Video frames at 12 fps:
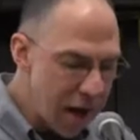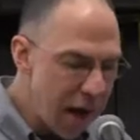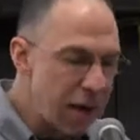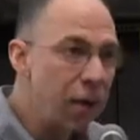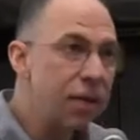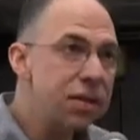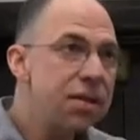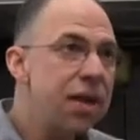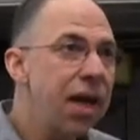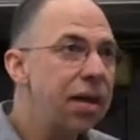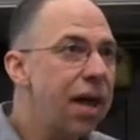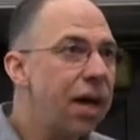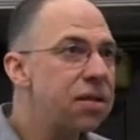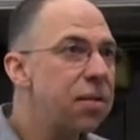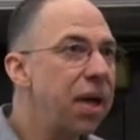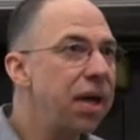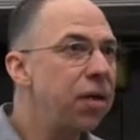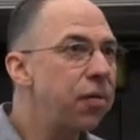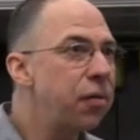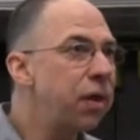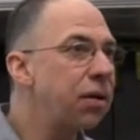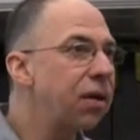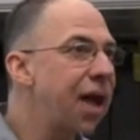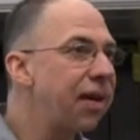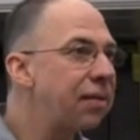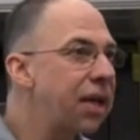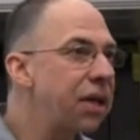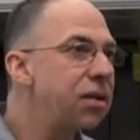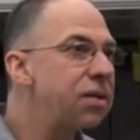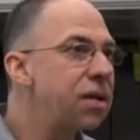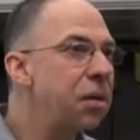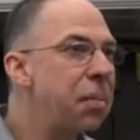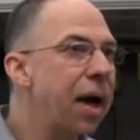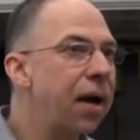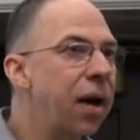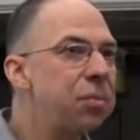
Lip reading: I'm not saying that to make you feel kind of guilty about it.